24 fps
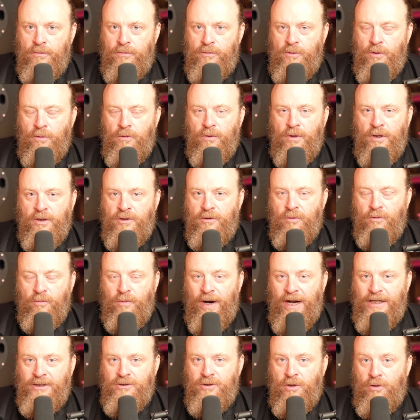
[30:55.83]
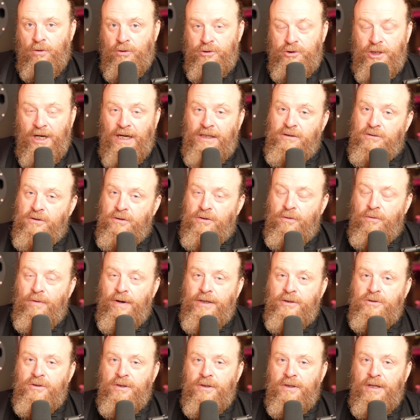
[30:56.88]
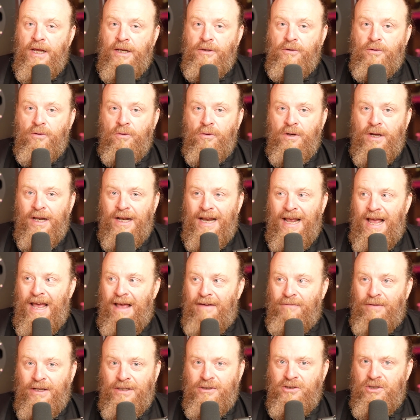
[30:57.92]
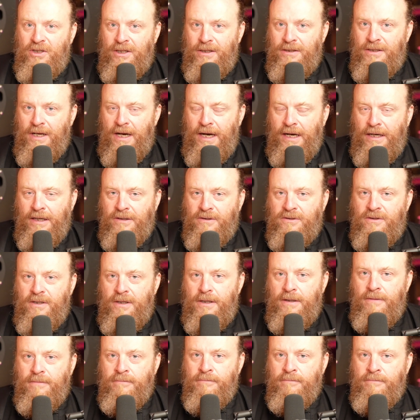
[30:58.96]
to the direction or change of direction that you can have instantaneously.